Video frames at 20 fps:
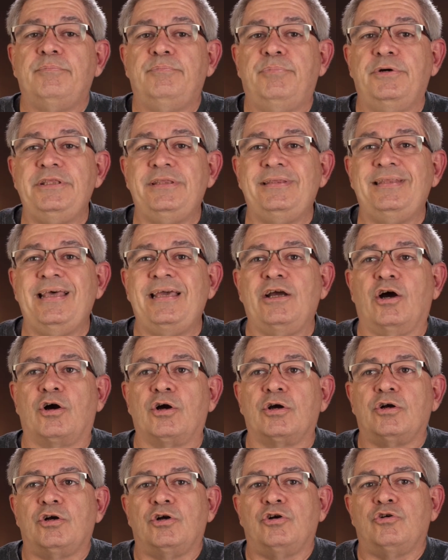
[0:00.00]
But they
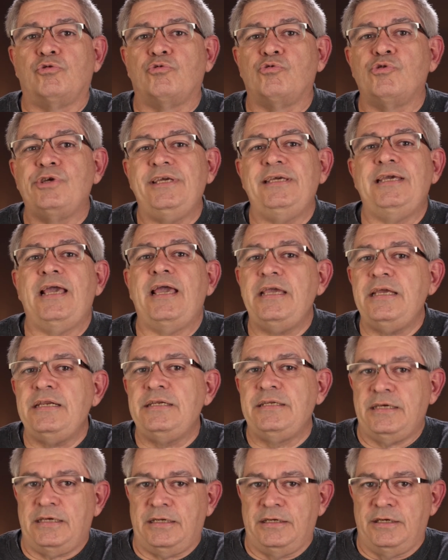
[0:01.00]
are
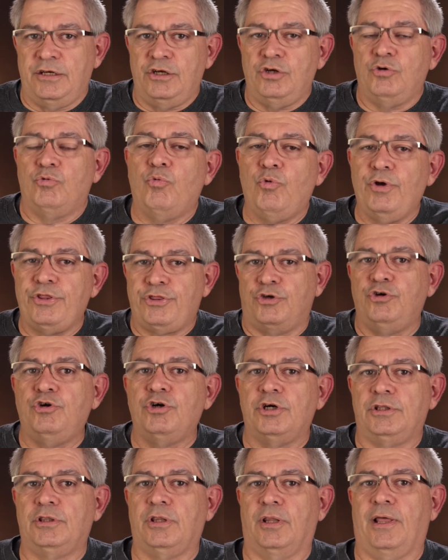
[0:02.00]
created with
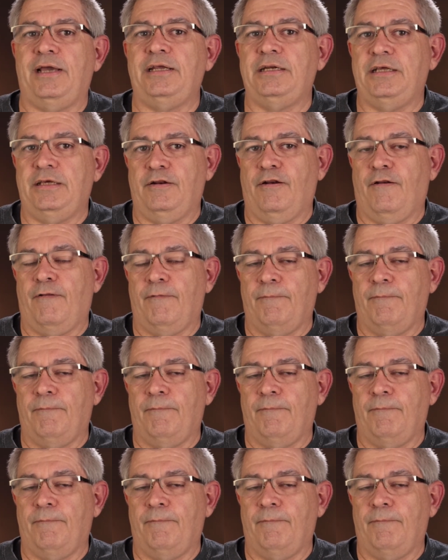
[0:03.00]
good lighting.